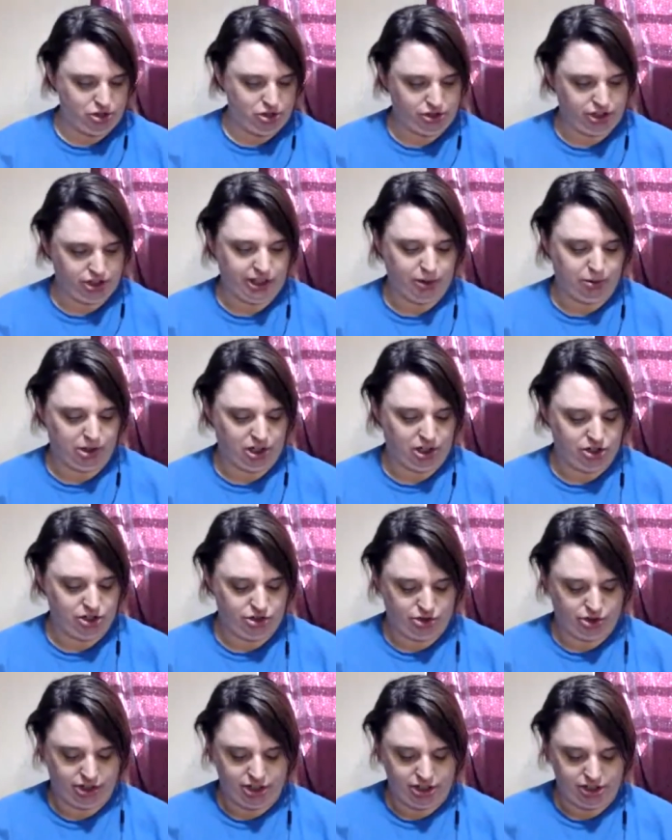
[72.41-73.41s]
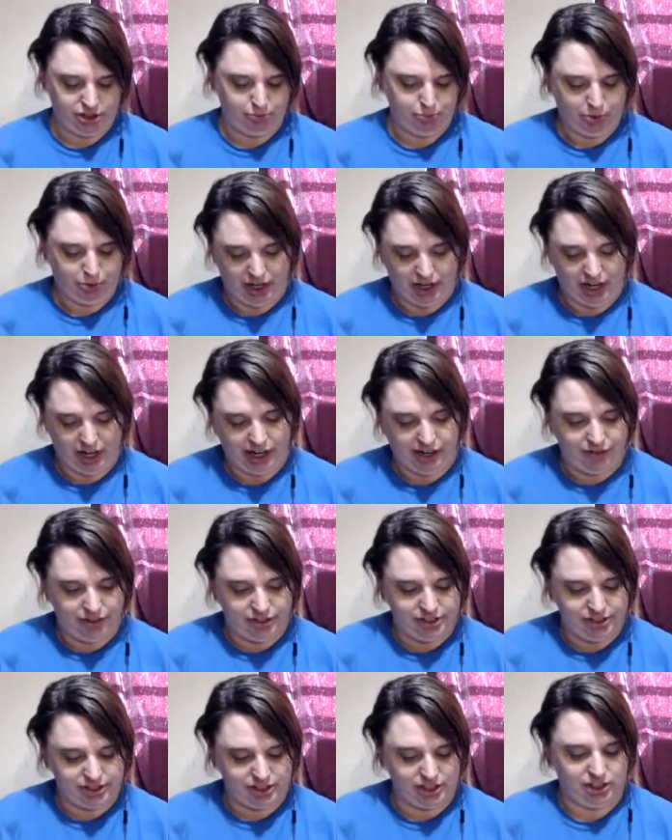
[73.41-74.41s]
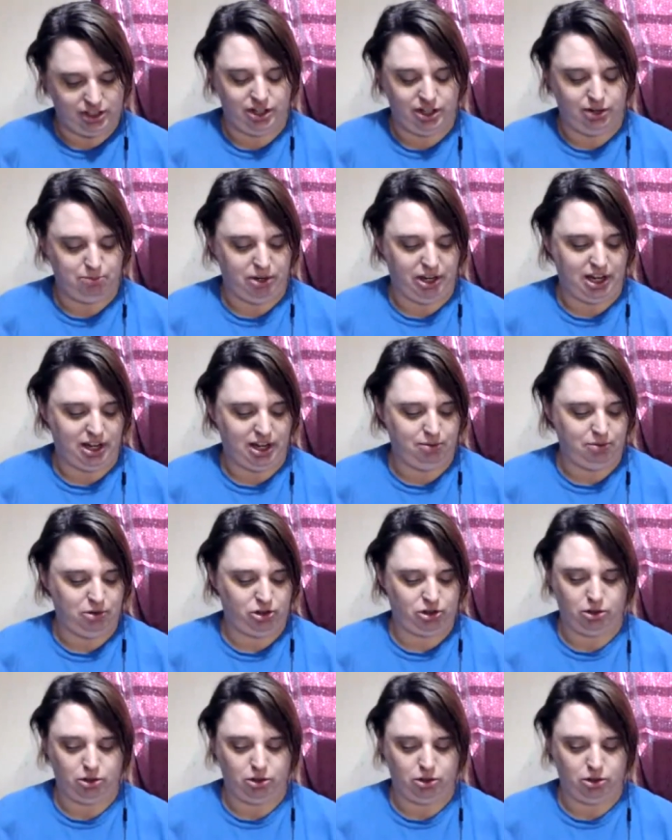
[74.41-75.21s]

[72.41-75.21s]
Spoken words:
who said they were going to join us, but I haven't seen them yet.